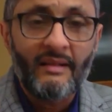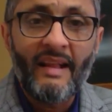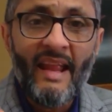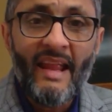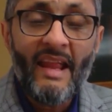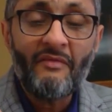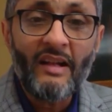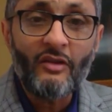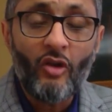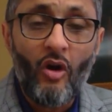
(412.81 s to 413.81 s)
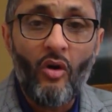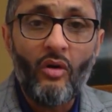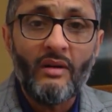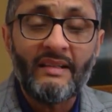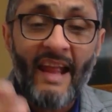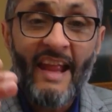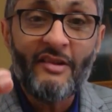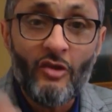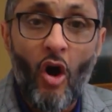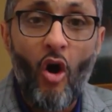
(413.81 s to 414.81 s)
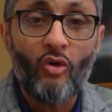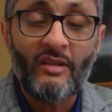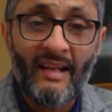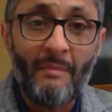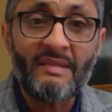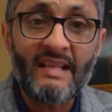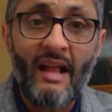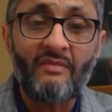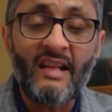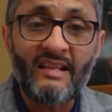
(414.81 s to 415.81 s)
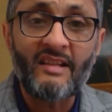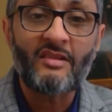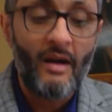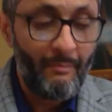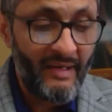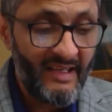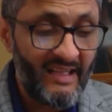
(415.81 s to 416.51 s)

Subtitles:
even though they know to themselves that this company,